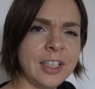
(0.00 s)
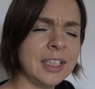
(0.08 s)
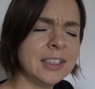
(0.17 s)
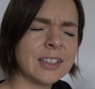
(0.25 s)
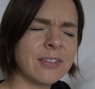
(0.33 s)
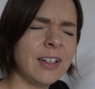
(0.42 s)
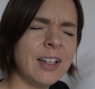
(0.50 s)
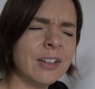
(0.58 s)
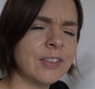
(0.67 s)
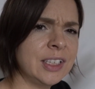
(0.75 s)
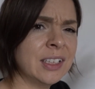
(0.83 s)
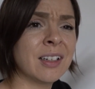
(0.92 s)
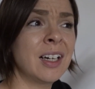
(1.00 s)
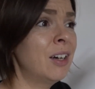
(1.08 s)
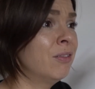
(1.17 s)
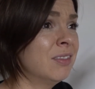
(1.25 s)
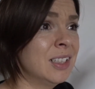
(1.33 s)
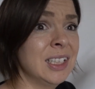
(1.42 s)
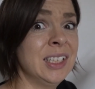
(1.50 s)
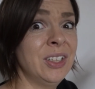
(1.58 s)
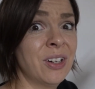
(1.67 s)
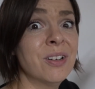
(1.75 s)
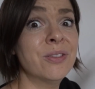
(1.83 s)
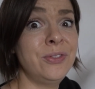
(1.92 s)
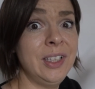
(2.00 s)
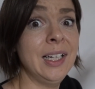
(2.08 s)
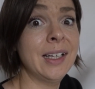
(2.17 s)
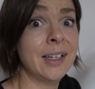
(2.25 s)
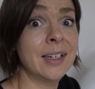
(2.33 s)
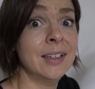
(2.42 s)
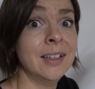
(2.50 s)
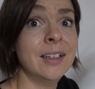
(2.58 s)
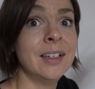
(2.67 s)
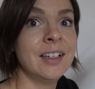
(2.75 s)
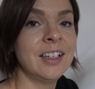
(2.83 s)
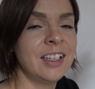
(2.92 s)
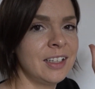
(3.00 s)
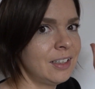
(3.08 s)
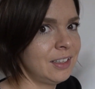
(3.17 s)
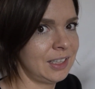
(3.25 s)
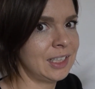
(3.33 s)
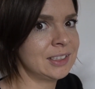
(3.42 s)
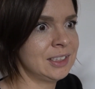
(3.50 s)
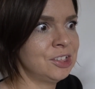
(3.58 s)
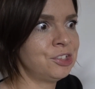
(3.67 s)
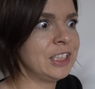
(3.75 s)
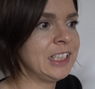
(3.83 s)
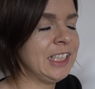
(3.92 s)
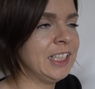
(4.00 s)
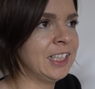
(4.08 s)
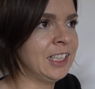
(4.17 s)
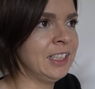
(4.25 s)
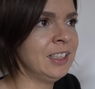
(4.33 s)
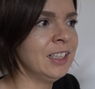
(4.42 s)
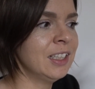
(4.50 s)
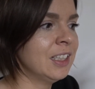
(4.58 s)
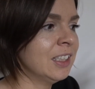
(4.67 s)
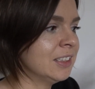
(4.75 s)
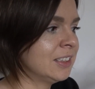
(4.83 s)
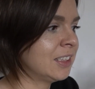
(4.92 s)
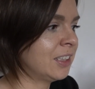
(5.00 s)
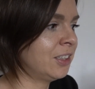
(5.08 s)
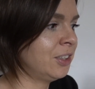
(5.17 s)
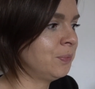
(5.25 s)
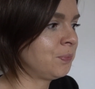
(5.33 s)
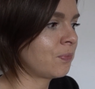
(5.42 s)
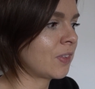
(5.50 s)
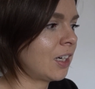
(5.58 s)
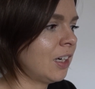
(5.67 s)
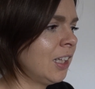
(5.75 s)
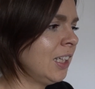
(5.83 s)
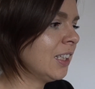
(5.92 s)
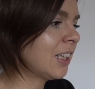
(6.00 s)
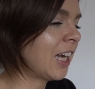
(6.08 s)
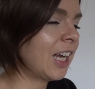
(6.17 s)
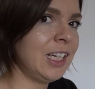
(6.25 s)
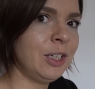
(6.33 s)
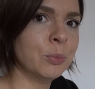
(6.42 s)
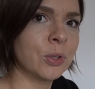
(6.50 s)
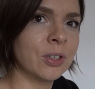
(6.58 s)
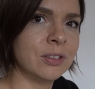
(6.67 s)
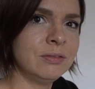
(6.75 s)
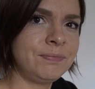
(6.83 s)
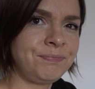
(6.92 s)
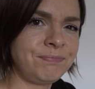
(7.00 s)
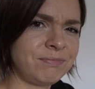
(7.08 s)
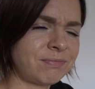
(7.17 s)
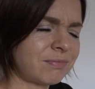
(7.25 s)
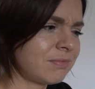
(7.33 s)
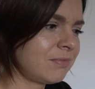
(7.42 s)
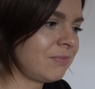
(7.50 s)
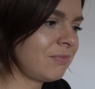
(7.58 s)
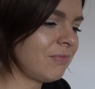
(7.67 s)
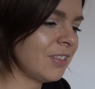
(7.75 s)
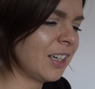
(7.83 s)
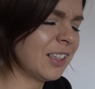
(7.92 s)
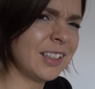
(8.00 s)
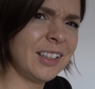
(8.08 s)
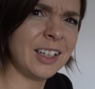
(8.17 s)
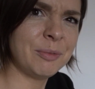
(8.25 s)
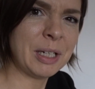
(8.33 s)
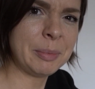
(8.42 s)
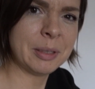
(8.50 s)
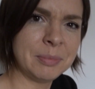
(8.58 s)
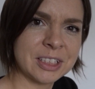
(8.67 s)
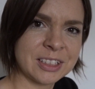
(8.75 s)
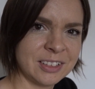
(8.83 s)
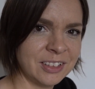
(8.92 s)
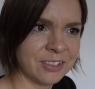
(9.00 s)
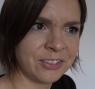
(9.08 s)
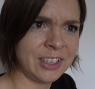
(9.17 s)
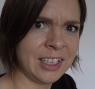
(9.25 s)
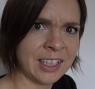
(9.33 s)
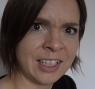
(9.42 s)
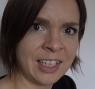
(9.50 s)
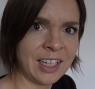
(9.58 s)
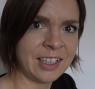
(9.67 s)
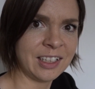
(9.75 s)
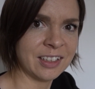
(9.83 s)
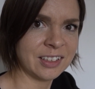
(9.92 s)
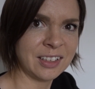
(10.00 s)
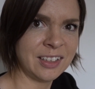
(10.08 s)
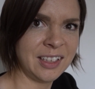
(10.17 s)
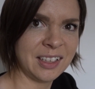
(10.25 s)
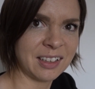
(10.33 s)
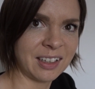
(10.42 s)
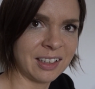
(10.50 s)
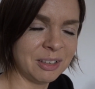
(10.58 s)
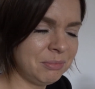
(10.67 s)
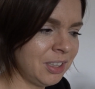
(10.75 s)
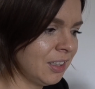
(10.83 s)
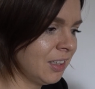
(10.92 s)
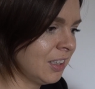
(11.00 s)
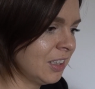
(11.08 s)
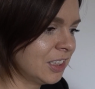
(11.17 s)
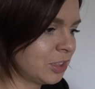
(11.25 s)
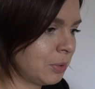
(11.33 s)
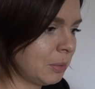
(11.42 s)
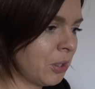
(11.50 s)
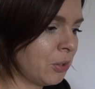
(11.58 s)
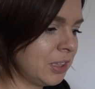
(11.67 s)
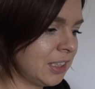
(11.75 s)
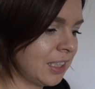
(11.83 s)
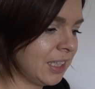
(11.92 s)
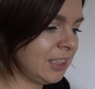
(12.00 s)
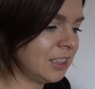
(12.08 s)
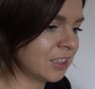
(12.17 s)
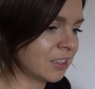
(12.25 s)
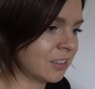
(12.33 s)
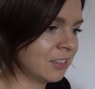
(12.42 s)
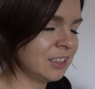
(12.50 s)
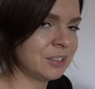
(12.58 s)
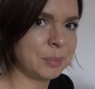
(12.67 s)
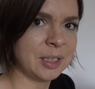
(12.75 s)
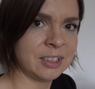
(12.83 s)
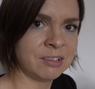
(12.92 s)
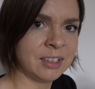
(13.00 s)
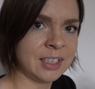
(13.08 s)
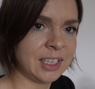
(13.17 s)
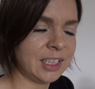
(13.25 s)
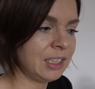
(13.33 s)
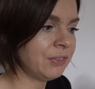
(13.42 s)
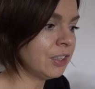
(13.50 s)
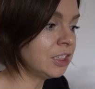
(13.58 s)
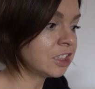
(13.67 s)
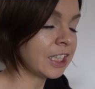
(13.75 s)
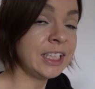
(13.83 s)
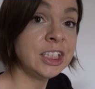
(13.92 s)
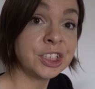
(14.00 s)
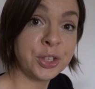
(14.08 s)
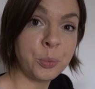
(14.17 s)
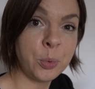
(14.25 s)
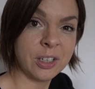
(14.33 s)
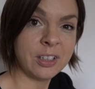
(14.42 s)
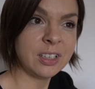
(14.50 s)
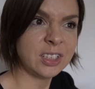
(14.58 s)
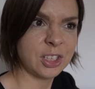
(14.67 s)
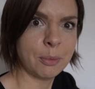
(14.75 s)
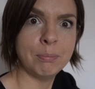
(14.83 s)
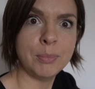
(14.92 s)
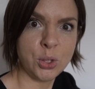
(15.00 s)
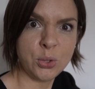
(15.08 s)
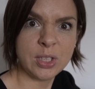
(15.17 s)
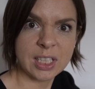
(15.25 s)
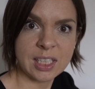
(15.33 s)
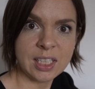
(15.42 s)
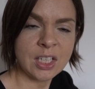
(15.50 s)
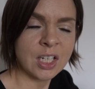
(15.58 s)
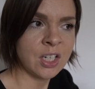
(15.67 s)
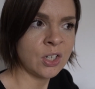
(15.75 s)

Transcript: feelings of love, and you're like, I'm really not feeling it. That's the tricky thing. So I think the hate one, I don't know, maybe I'm just not feeling any hate, and I don't think I am. So when I'm holding the hate jar, it's a bit tricky. If I change the word to moody